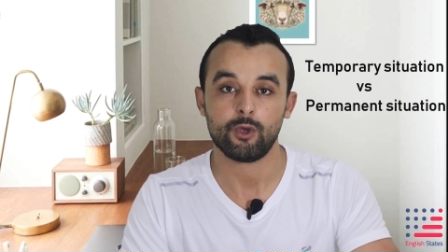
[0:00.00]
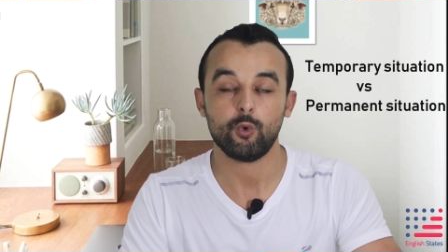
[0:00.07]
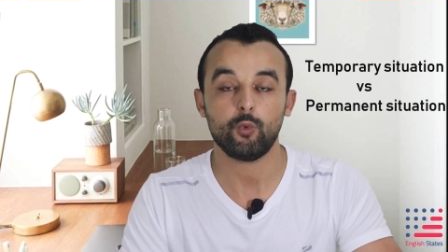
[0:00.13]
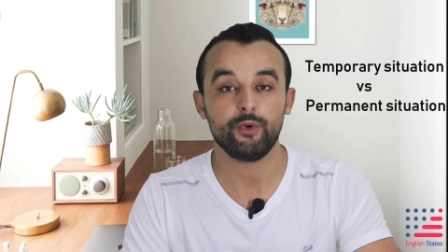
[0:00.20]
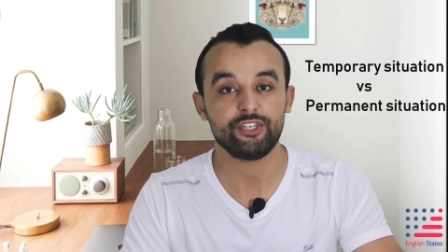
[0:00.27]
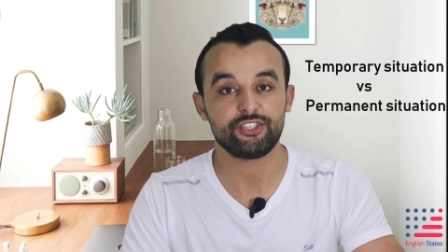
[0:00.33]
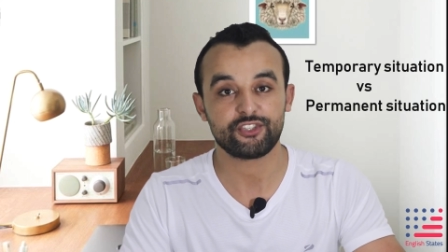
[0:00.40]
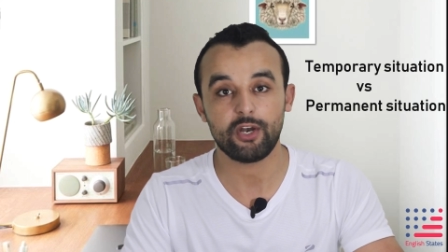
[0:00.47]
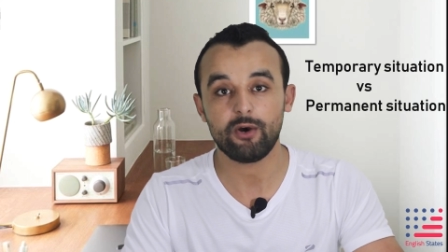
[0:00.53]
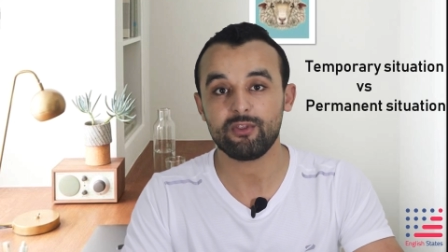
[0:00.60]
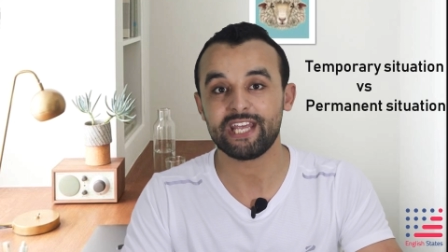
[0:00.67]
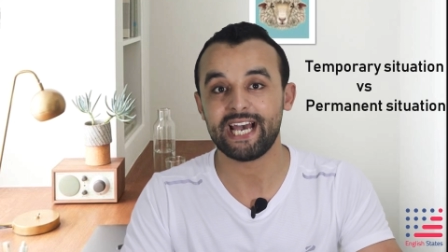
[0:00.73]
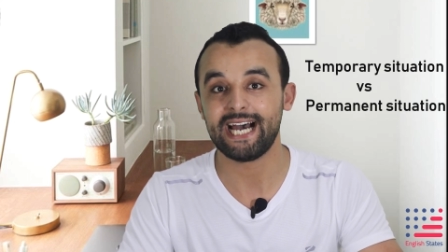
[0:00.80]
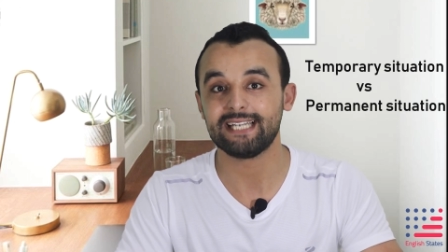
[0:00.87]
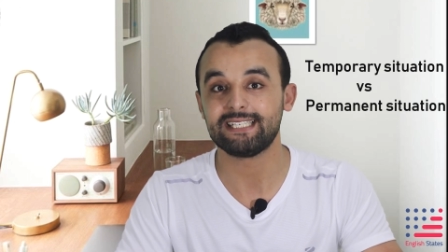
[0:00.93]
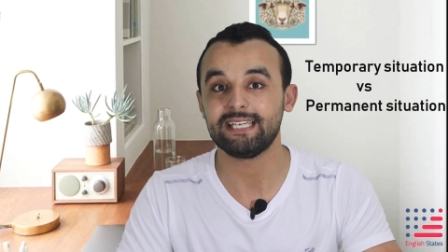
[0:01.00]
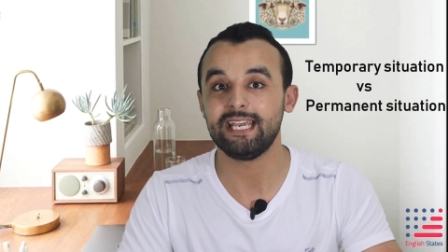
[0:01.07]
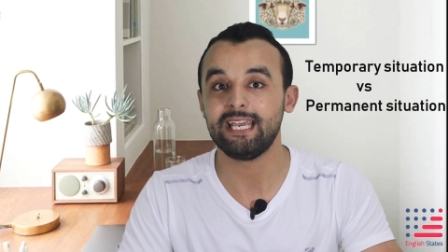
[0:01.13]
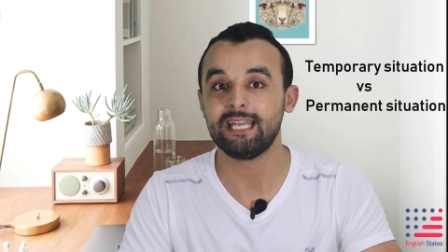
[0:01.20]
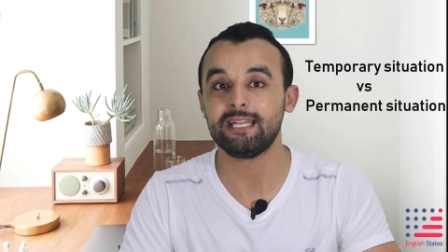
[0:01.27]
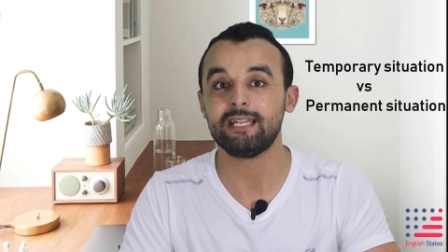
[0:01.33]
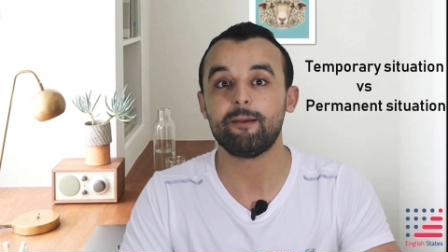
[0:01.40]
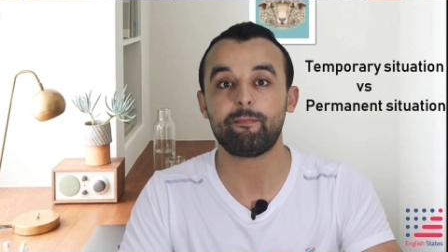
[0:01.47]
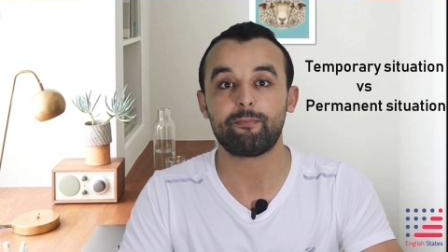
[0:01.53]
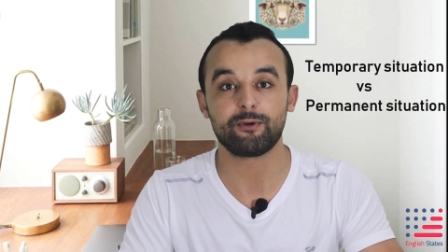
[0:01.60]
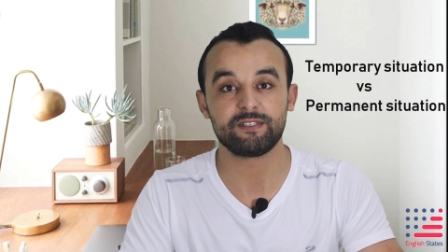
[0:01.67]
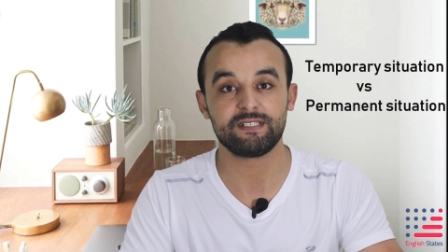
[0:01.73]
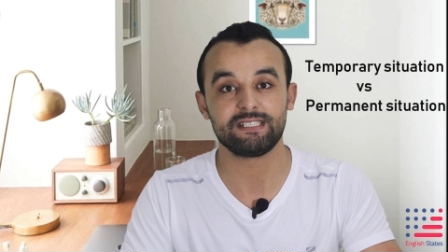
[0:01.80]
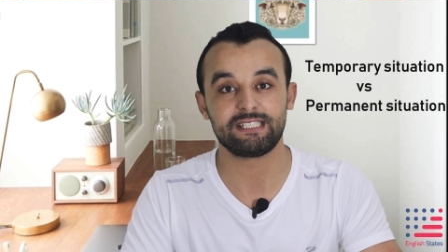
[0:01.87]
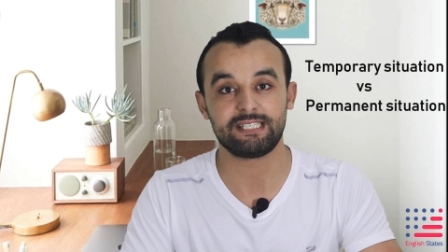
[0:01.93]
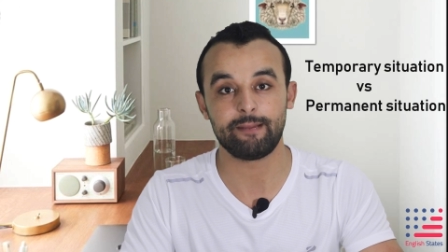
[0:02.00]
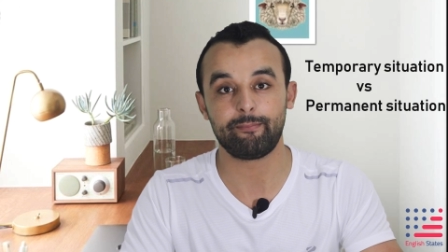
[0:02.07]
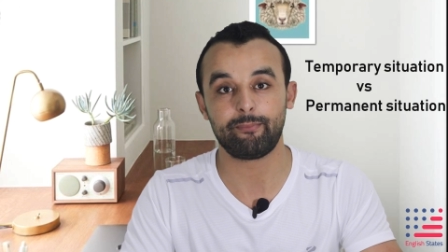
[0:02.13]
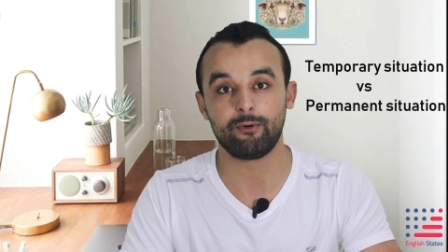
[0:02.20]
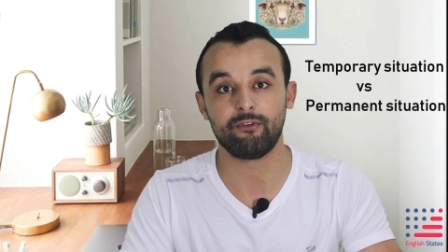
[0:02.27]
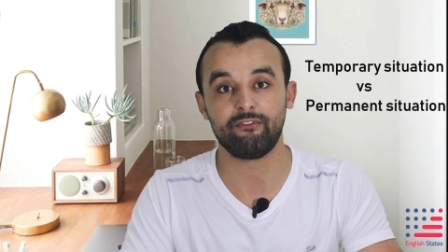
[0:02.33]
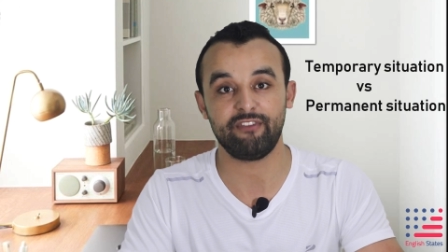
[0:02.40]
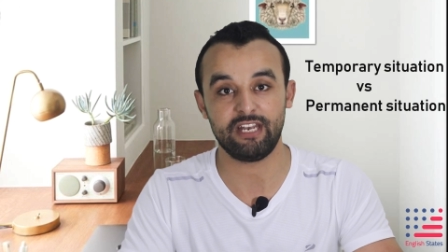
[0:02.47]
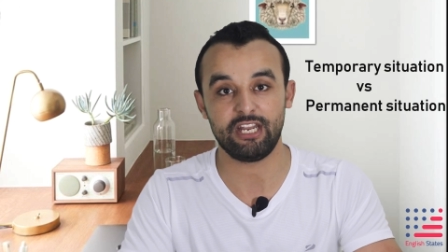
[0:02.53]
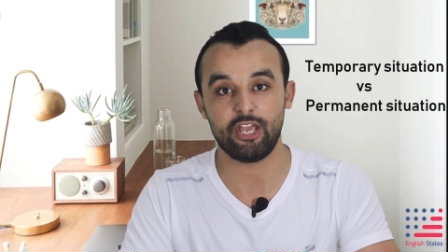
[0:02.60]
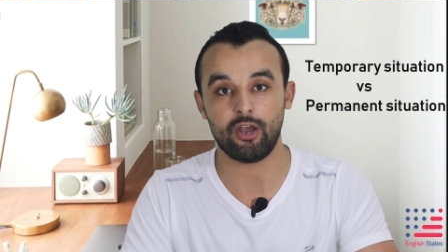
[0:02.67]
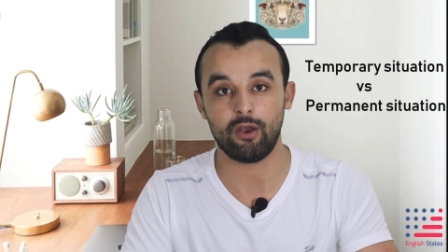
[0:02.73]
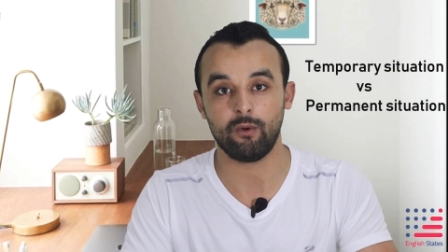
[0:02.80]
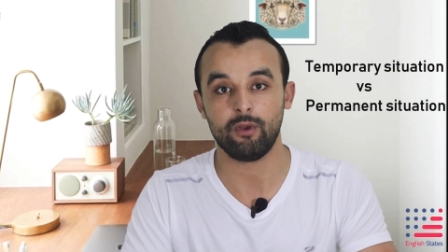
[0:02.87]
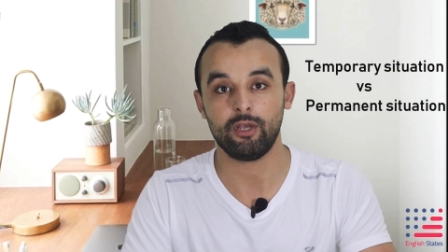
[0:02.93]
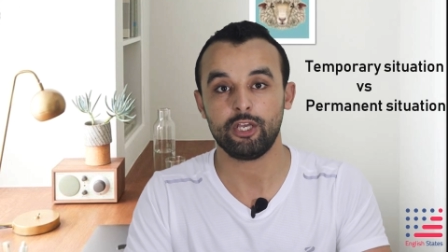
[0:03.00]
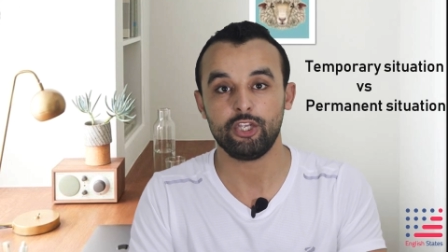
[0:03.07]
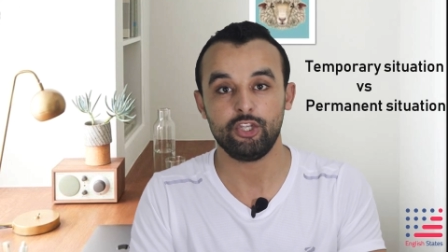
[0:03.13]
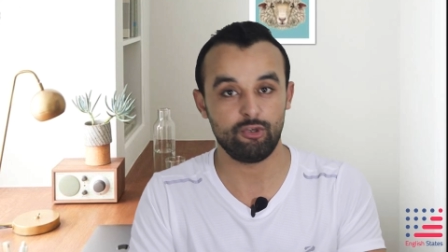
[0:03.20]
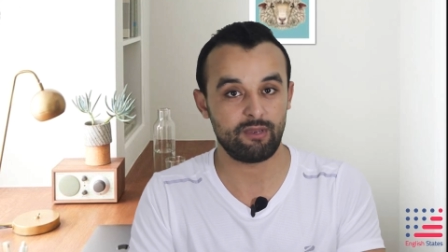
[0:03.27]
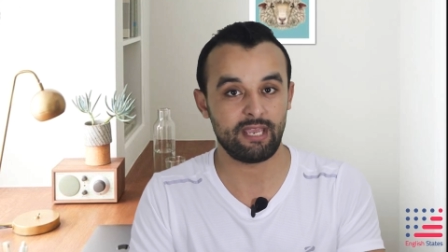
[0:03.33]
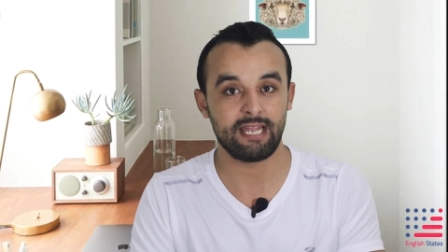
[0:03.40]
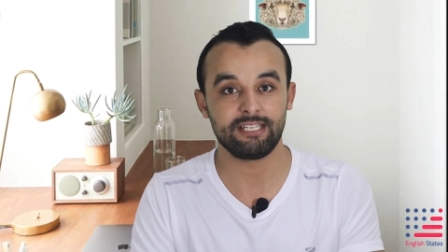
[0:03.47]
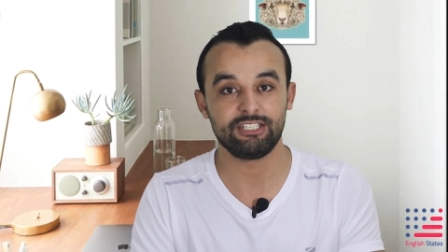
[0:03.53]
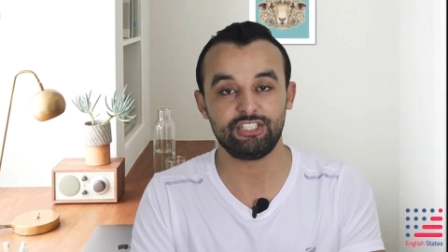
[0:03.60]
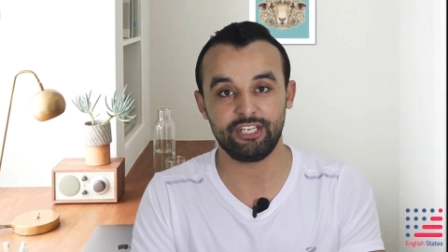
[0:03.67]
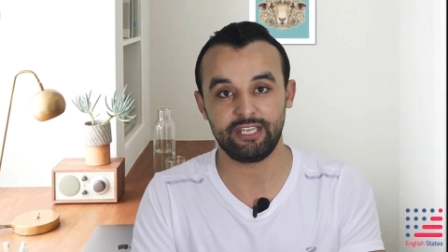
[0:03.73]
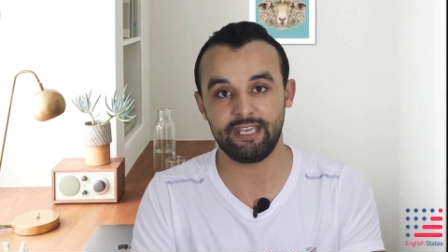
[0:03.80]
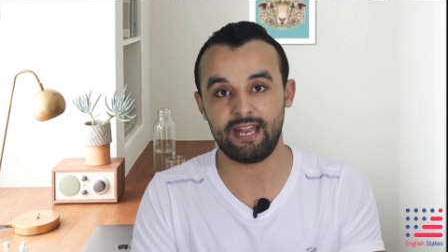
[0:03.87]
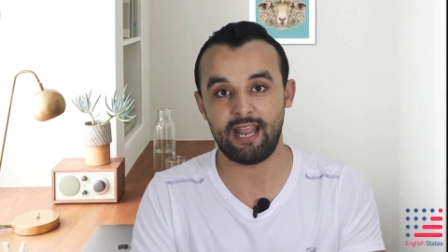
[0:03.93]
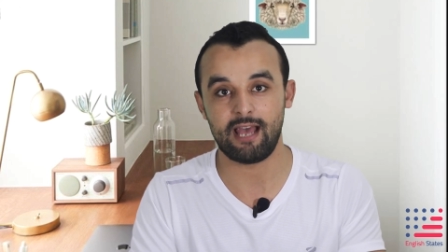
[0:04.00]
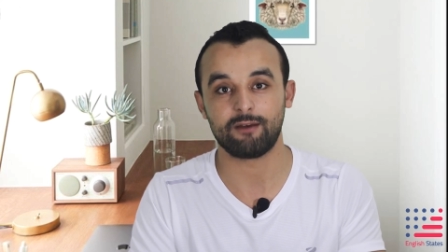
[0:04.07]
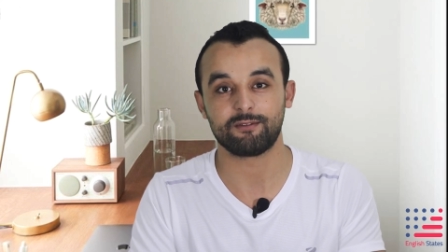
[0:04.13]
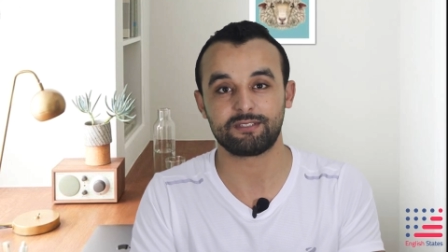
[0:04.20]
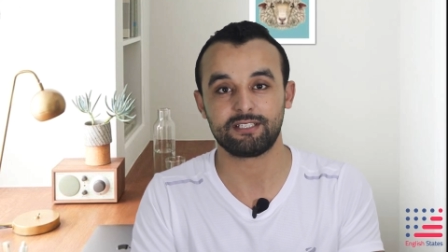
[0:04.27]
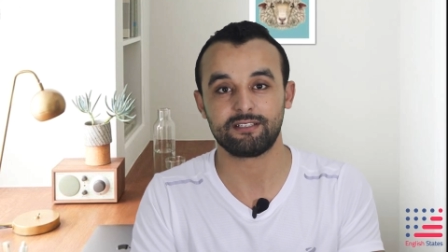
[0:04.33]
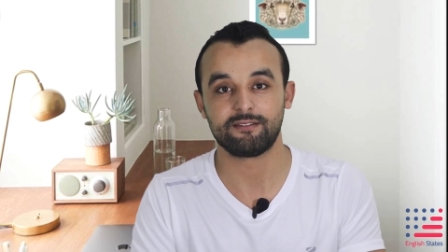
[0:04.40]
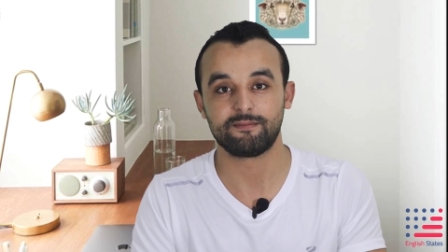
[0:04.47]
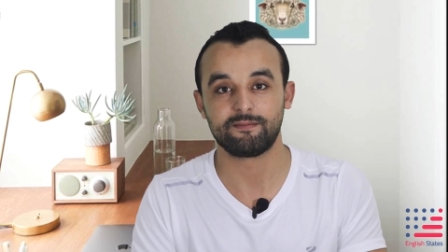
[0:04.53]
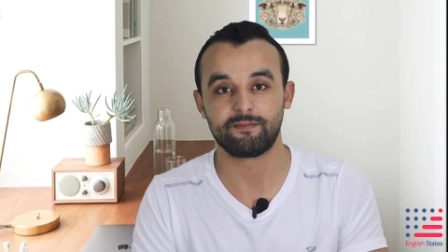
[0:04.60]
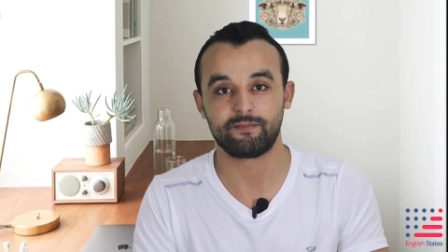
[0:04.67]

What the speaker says: We saw that in present simple video. You can check it out.